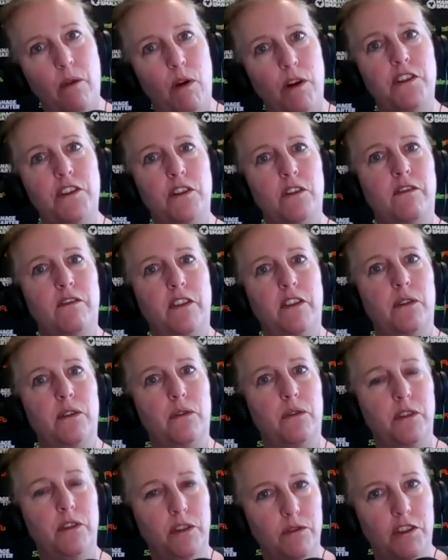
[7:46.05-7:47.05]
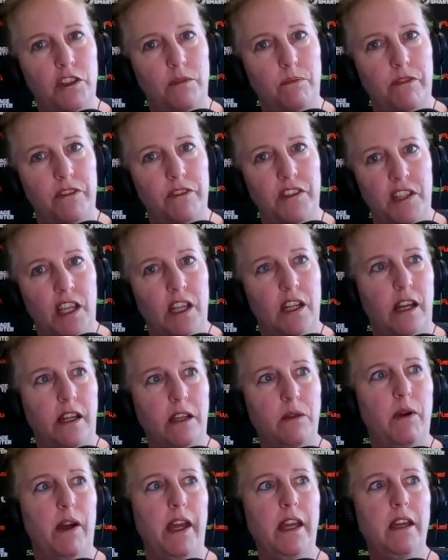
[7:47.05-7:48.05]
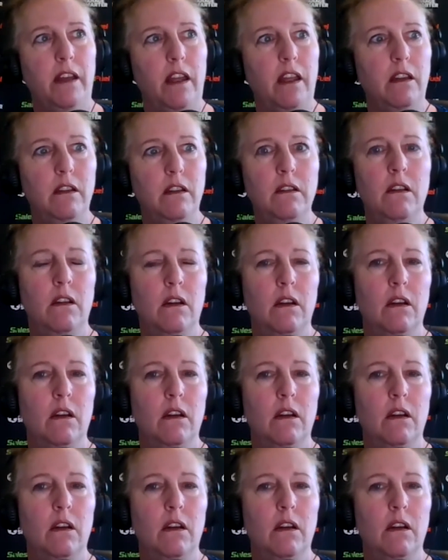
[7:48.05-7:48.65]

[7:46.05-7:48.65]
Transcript: What's your view? You should proceed anyway, then?